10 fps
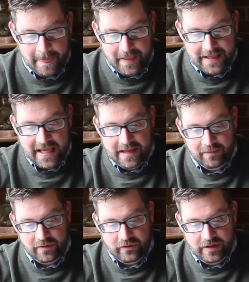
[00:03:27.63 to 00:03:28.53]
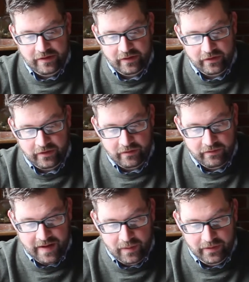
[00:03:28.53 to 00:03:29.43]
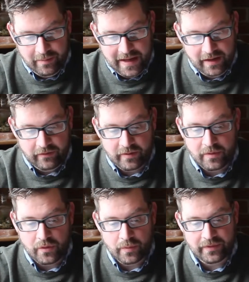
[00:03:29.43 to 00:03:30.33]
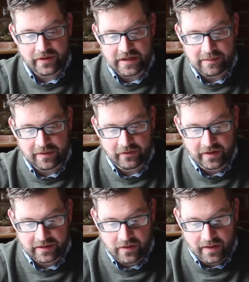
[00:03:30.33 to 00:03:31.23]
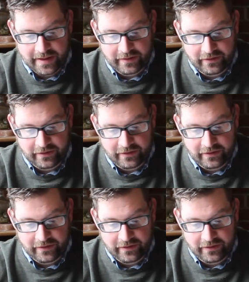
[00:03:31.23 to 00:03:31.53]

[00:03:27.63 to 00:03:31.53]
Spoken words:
They came to Jesus and found the man from whom the demons had gone,